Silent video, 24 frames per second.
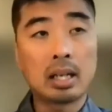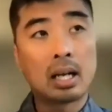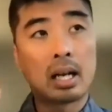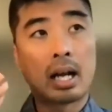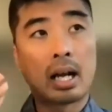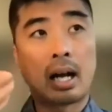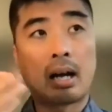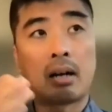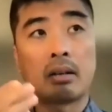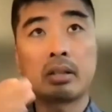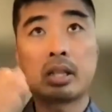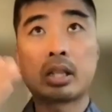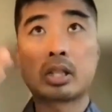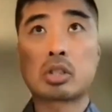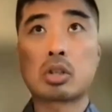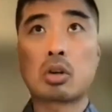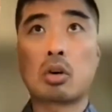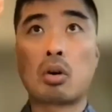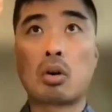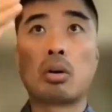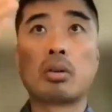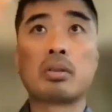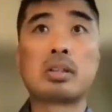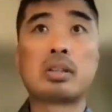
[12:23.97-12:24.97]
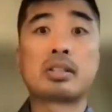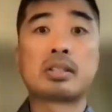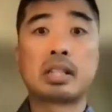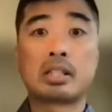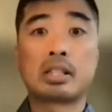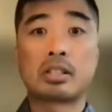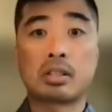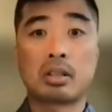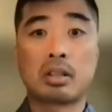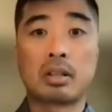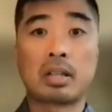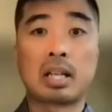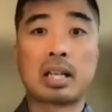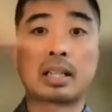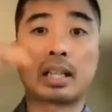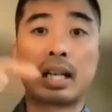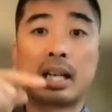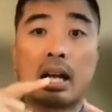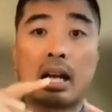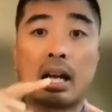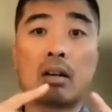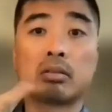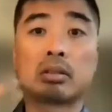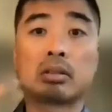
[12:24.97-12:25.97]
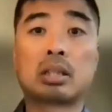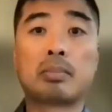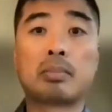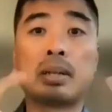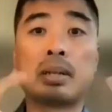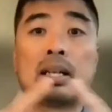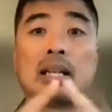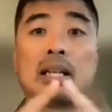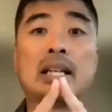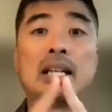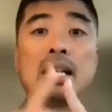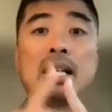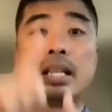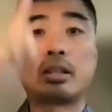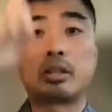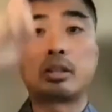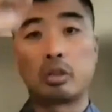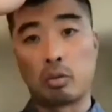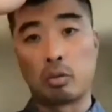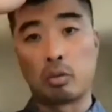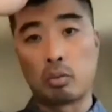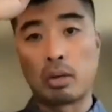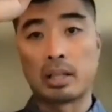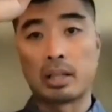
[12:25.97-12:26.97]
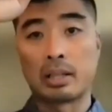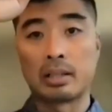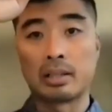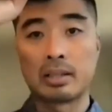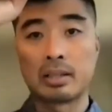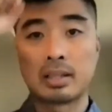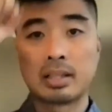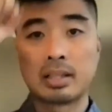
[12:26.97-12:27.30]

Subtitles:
how does all these things connect and ultimately lead to one